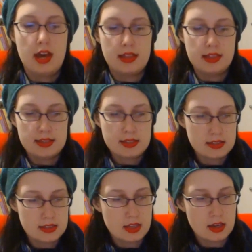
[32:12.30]
And this
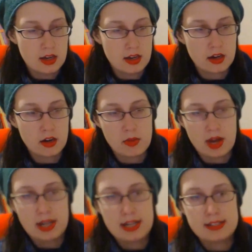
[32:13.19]
is the
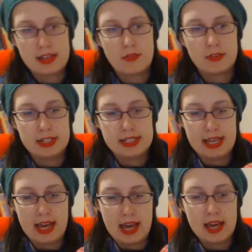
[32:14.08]
Hermione's
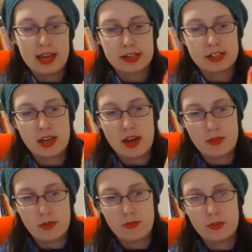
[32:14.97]
Everyday. I actually
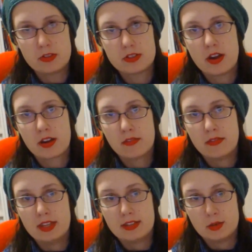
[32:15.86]
have a full sock
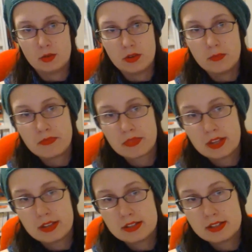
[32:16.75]
of this one.
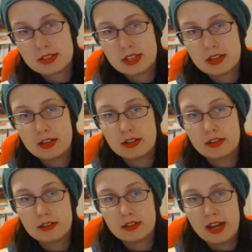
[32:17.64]
This is
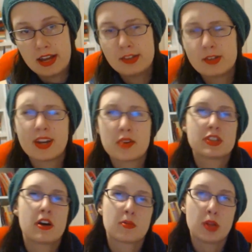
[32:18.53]
and I don't have
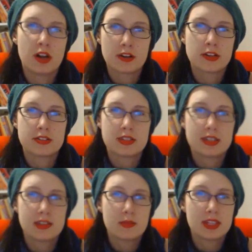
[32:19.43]
sock blockers.
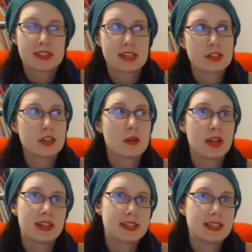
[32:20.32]
It's something that's actually on
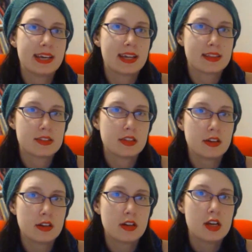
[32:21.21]
my list to get this
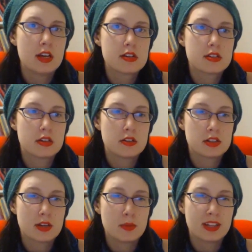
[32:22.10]
year, so
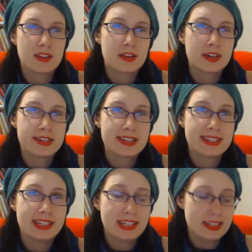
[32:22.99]
it's going to be a little hard to
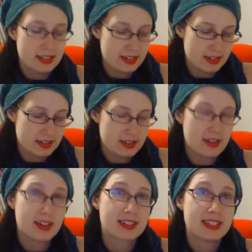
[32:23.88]
see
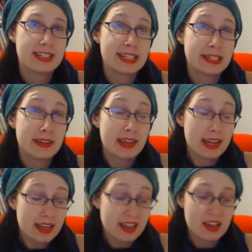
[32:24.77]
socks until
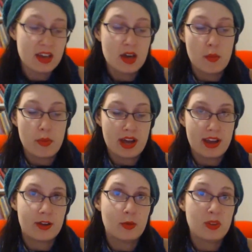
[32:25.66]
then,
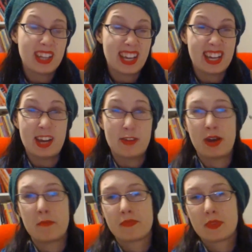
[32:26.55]
but I hope you like it
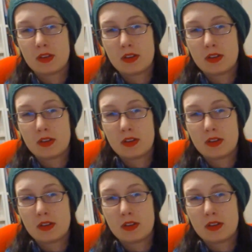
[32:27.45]
anyway.